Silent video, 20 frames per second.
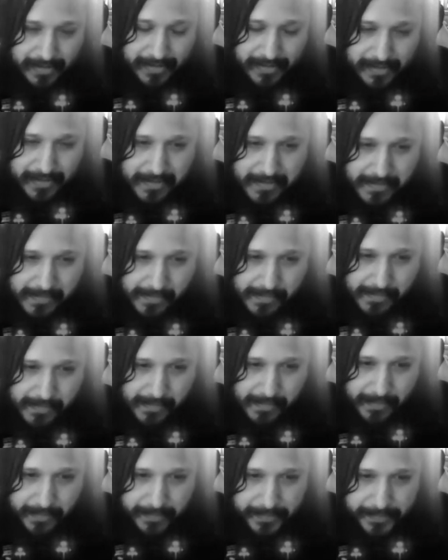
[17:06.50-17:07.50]

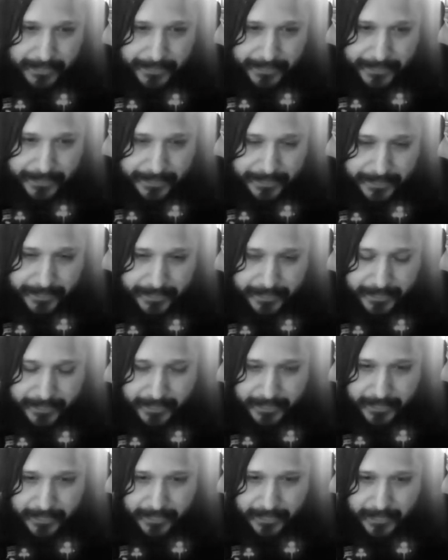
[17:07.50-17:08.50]

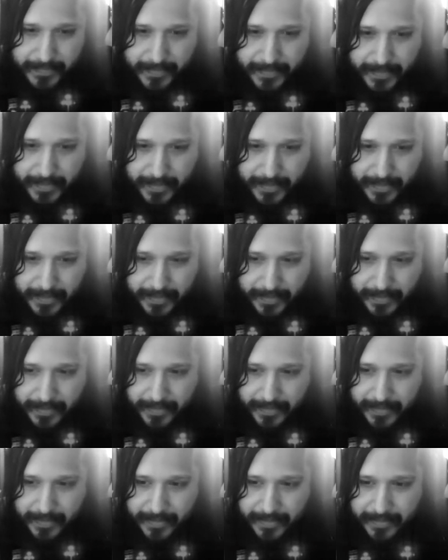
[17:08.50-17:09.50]

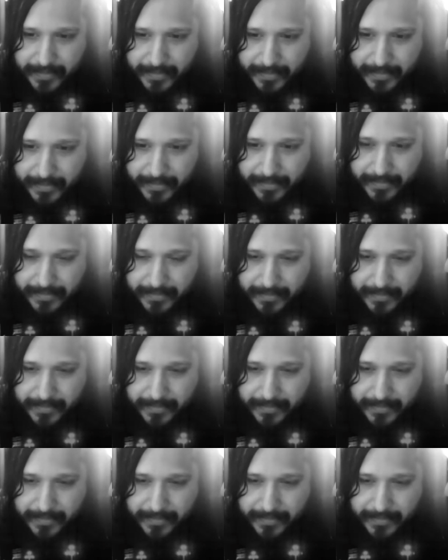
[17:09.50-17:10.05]
No one is speaking in this clip.